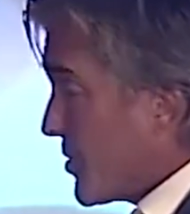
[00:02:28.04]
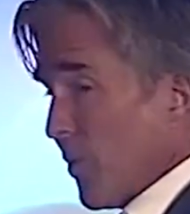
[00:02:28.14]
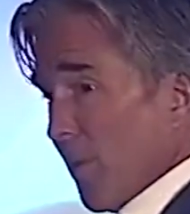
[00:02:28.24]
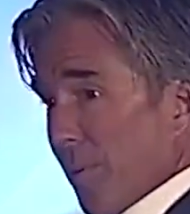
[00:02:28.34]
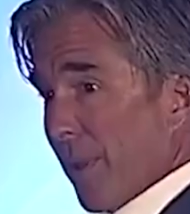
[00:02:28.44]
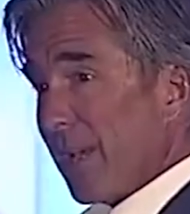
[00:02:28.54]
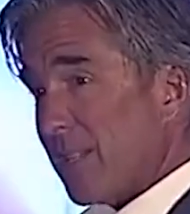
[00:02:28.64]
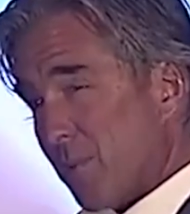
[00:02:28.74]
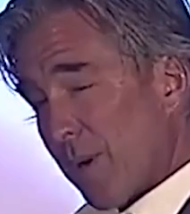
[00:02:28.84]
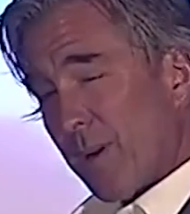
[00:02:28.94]
you to a
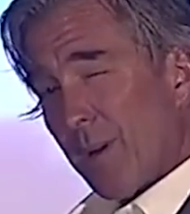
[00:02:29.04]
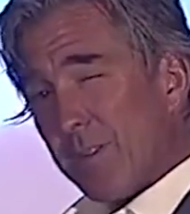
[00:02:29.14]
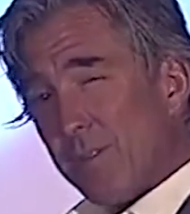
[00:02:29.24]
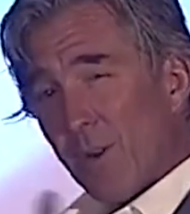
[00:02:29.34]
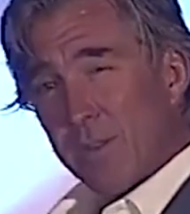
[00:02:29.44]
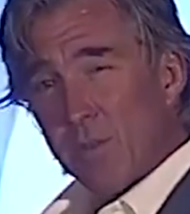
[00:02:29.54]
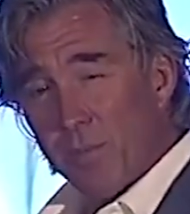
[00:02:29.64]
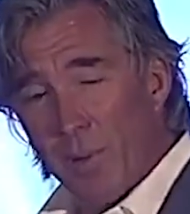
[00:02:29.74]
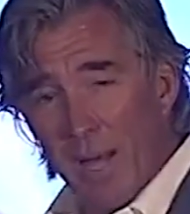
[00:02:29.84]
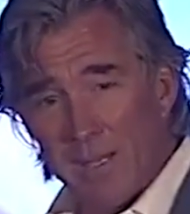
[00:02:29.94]
place where you're going to start to
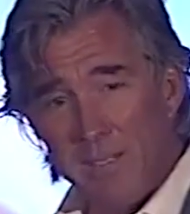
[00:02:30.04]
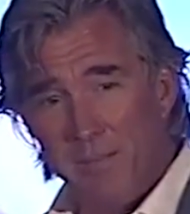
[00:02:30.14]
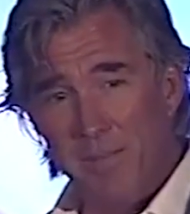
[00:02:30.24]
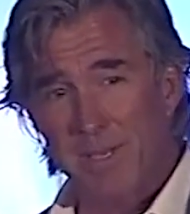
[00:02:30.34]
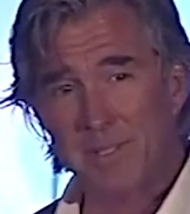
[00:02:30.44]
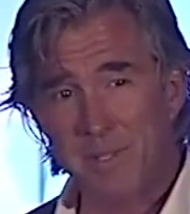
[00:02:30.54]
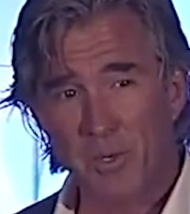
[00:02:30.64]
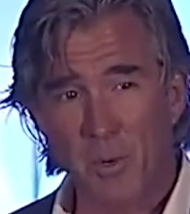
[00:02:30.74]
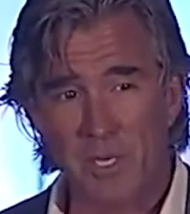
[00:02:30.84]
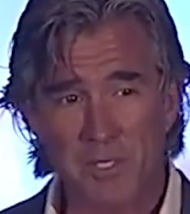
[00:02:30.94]
apply some things in
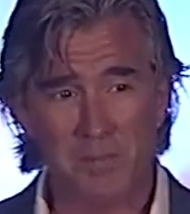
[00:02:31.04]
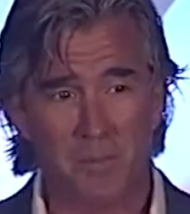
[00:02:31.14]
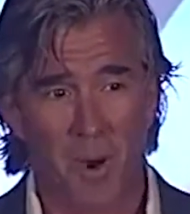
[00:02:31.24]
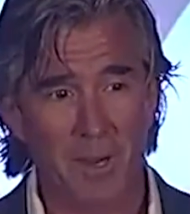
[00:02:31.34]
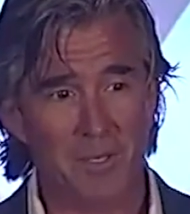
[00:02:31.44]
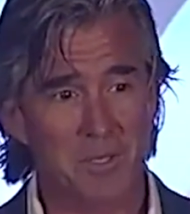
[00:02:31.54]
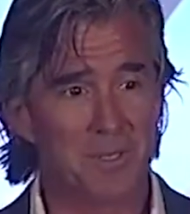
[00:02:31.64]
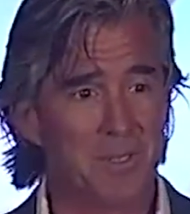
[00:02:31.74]
your question marks